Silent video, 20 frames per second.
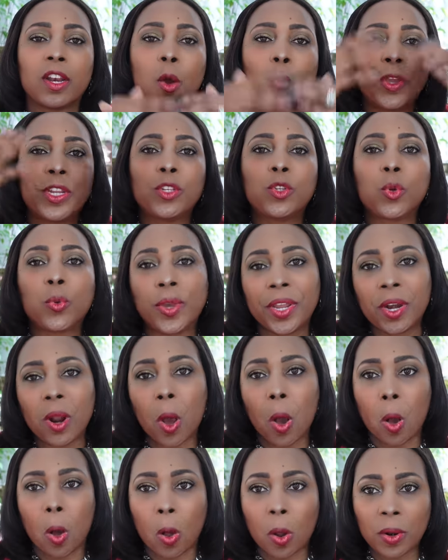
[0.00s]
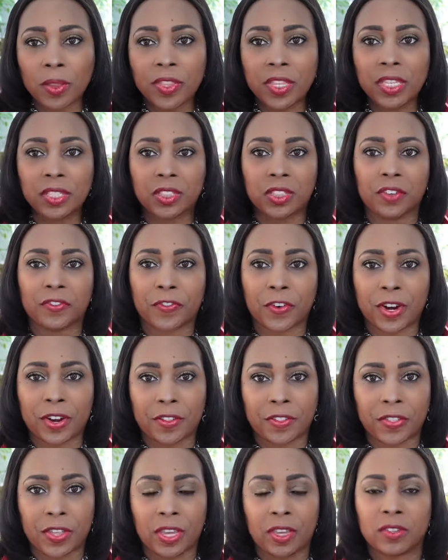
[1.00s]
Now, in doing all these
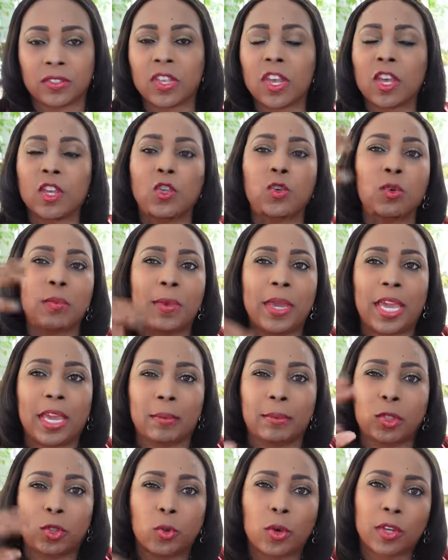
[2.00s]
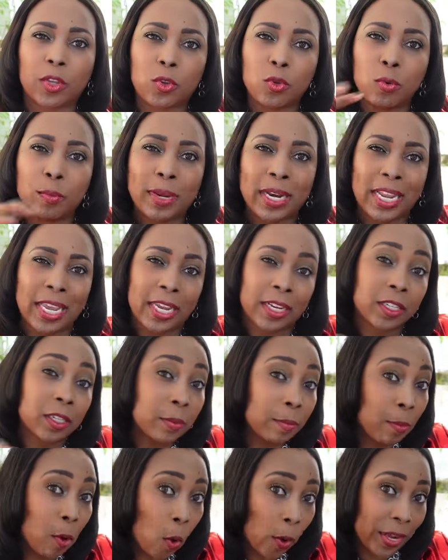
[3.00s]
different things, you'll be able to accumulate
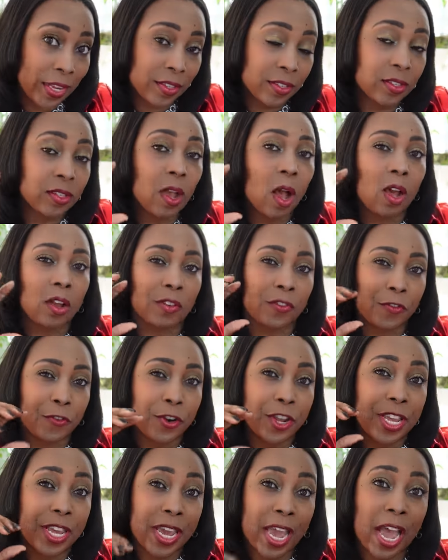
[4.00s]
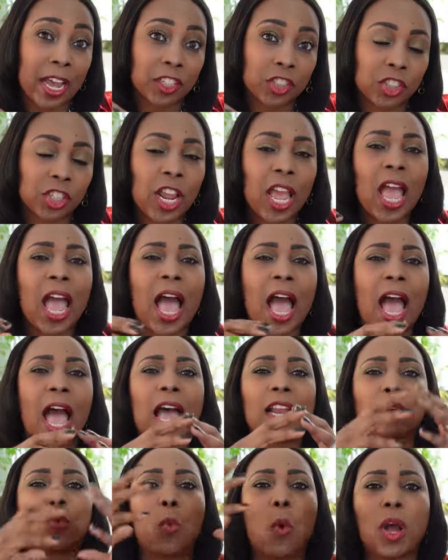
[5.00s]
points on free cash.
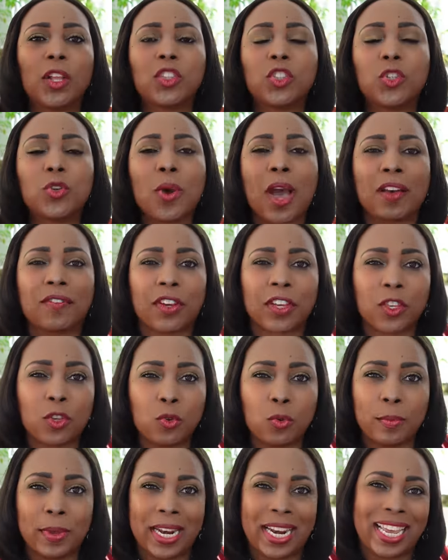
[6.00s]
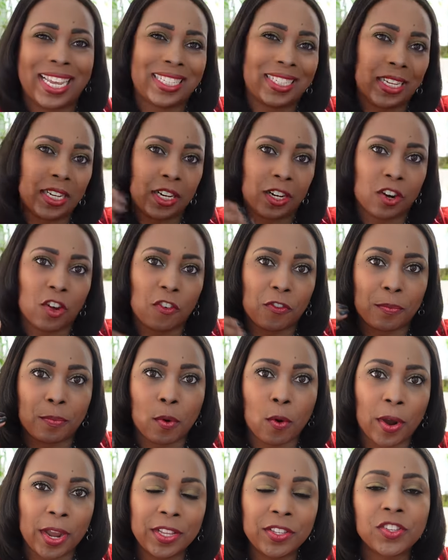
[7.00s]
And once you have accumulated enough
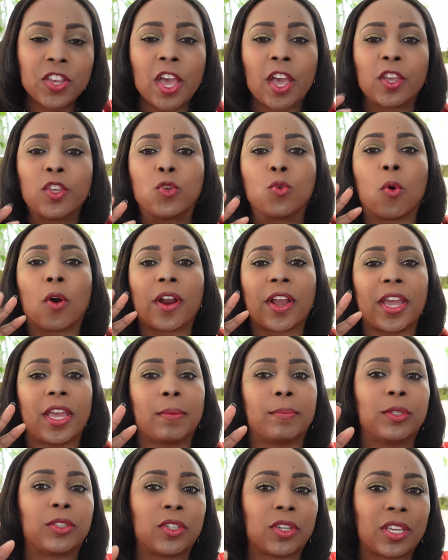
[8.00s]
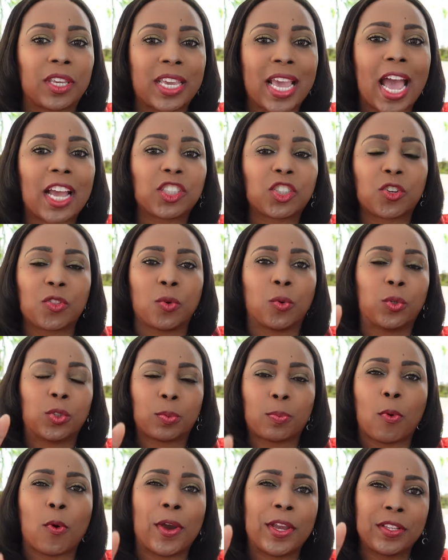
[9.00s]
points, you are able to cash those
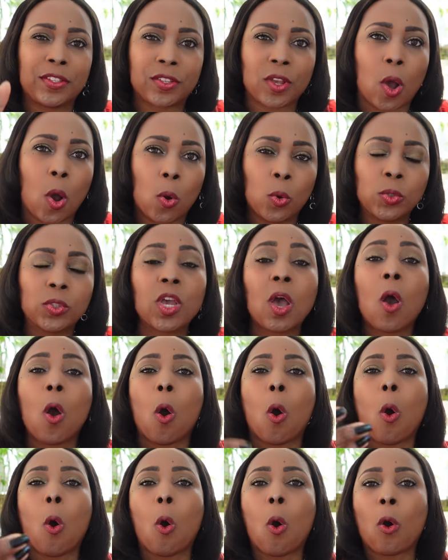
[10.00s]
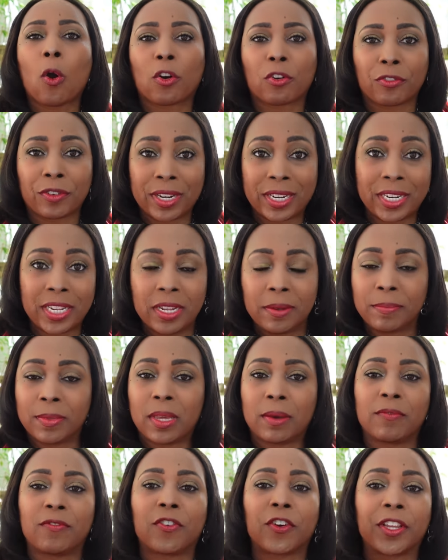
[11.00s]
points out or redeem
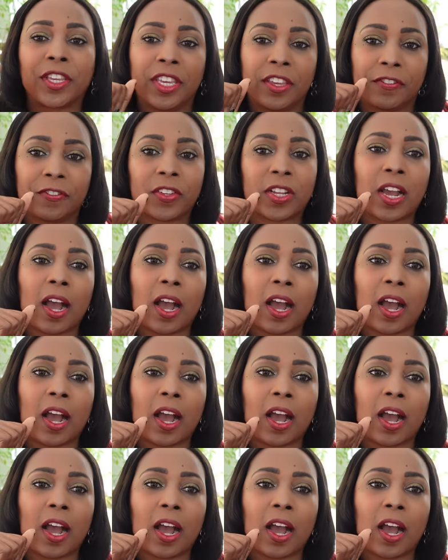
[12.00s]
them for gift